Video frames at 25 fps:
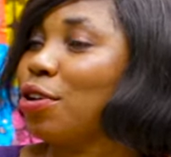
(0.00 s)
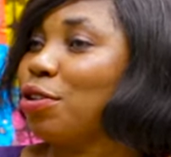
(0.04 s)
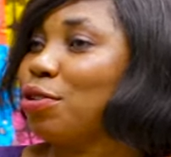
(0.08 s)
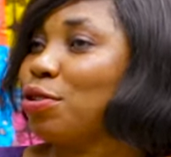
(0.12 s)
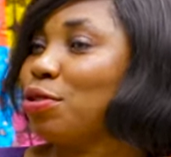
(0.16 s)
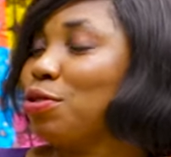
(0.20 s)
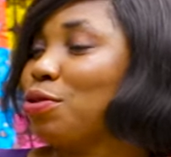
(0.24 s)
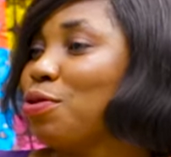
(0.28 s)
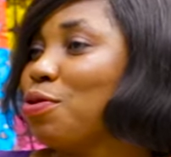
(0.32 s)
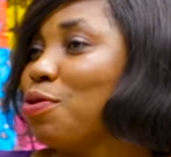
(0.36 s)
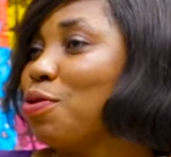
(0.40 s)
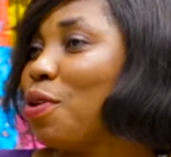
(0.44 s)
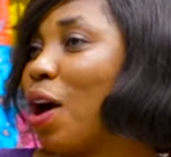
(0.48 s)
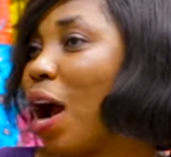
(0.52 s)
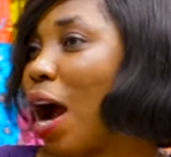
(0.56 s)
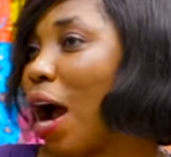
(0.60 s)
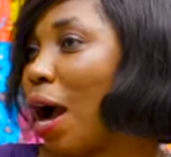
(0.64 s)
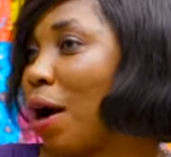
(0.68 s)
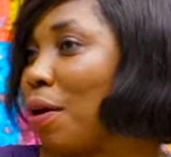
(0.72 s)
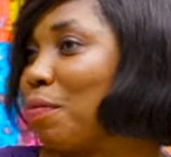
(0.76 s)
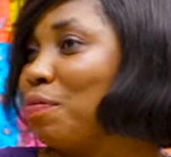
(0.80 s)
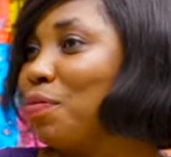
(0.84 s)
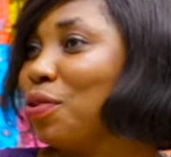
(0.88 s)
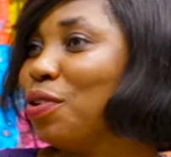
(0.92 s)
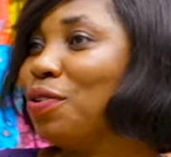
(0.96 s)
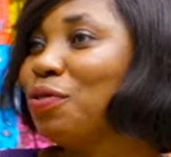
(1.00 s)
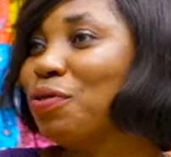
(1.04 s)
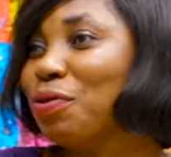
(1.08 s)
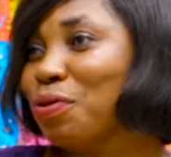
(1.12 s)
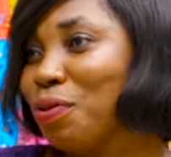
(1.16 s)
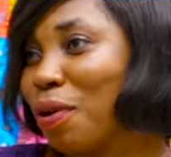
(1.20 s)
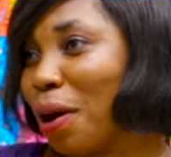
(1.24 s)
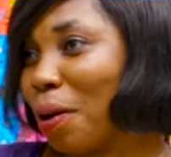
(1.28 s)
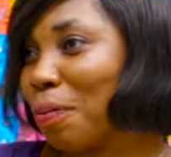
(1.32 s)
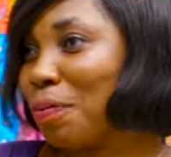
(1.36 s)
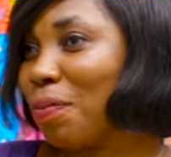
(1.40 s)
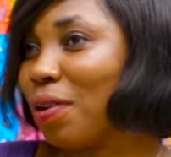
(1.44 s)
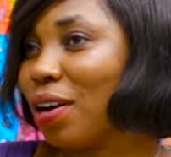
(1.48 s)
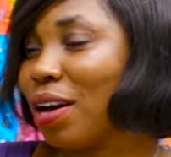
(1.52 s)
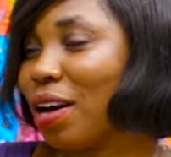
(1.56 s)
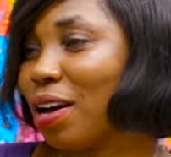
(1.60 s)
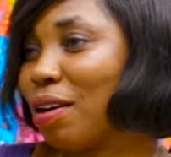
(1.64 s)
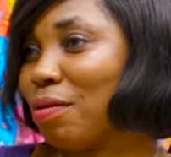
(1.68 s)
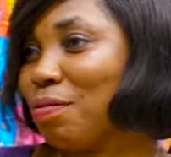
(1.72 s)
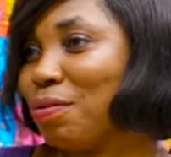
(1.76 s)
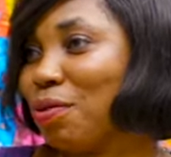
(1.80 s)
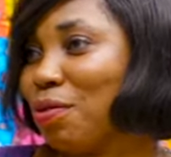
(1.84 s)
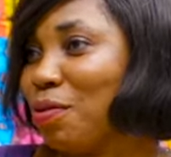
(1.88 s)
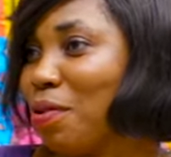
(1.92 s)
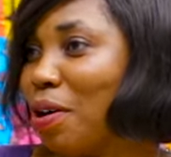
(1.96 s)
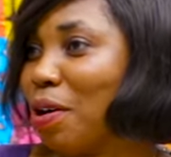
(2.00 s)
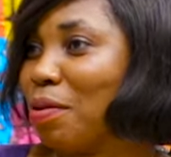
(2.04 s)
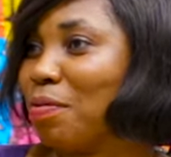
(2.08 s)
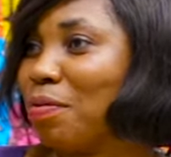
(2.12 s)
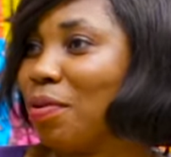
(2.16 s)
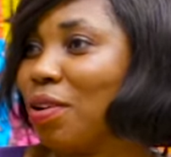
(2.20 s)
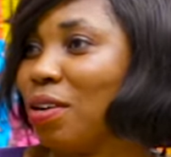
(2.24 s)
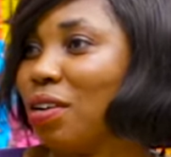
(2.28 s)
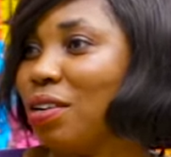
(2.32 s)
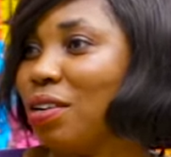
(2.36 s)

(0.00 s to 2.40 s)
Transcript: So Abi wrap, Abi wrap.